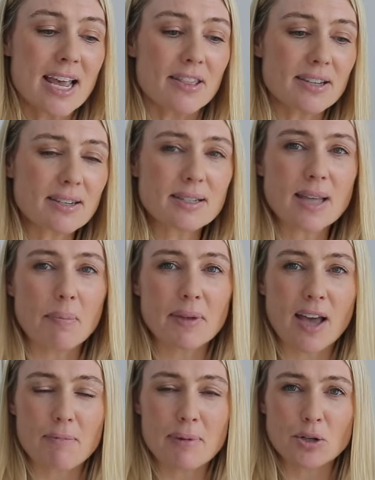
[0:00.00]
this is
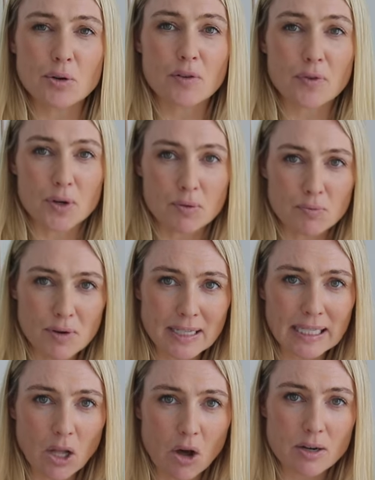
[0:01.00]
something I've been doing for a
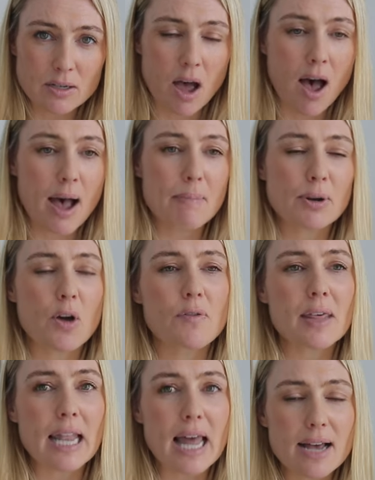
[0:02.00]
really long time, but over
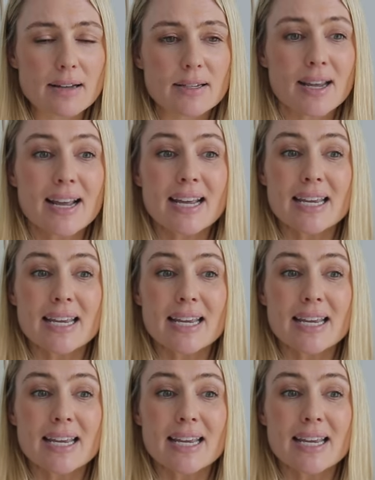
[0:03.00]
the last